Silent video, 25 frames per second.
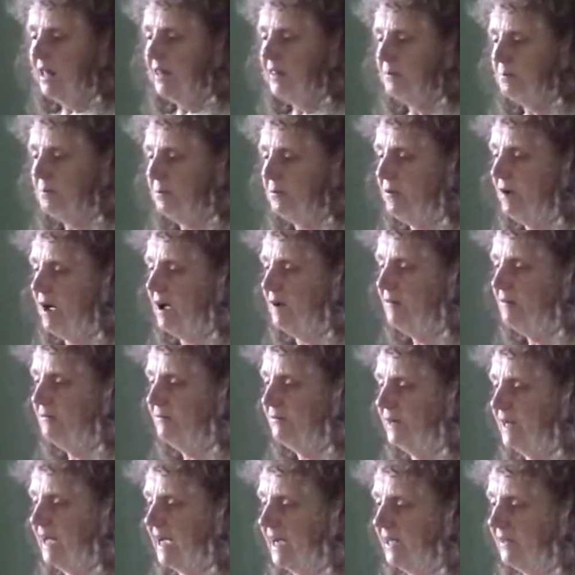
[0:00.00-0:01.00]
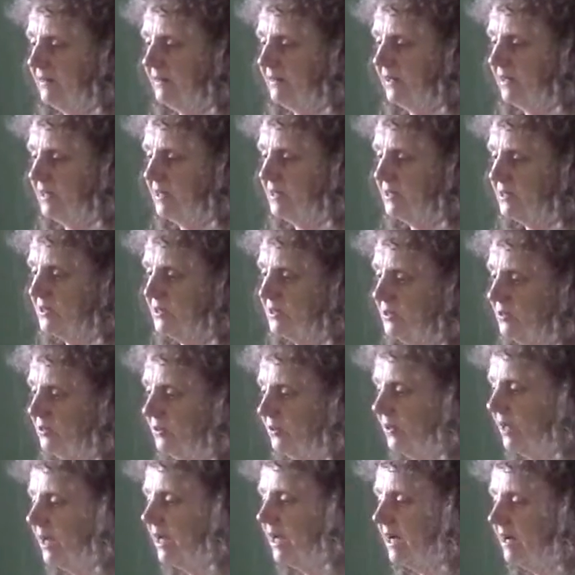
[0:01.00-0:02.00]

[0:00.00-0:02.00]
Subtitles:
The prayer of an atheist on